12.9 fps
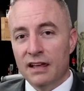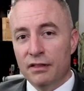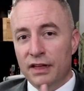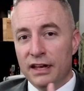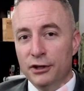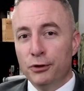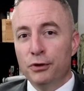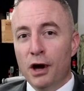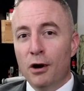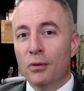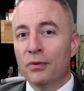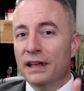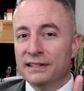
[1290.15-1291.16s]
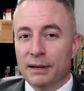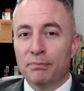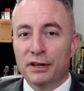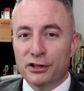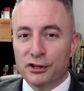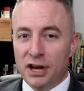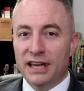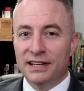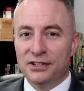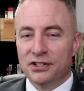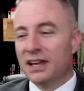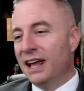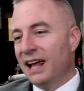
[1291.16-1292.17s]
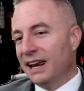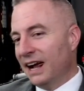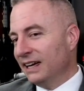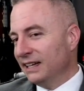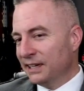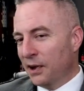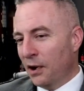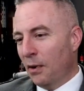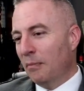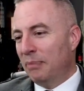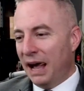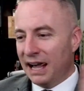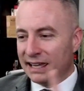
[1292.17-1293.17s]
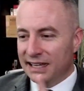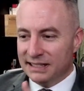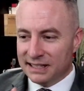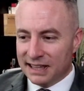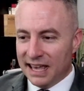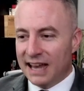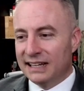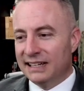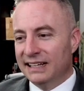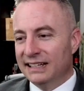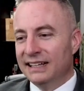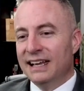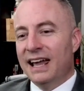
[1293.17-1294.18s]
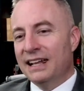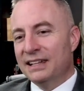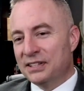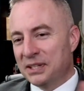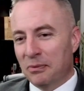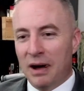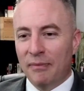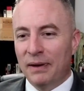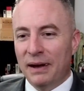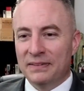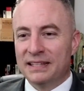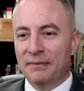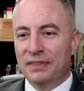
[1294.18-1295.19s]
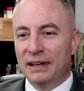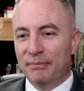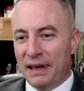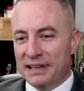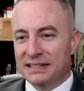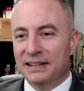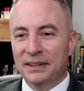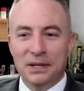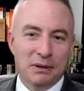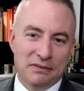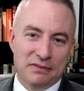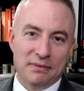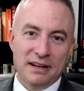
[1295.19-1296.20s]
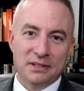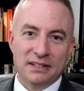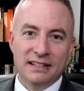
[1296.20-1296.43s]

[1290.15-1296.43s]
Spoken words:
then you know that something changed and I needed to go back into the editing and swap out something based on the new information.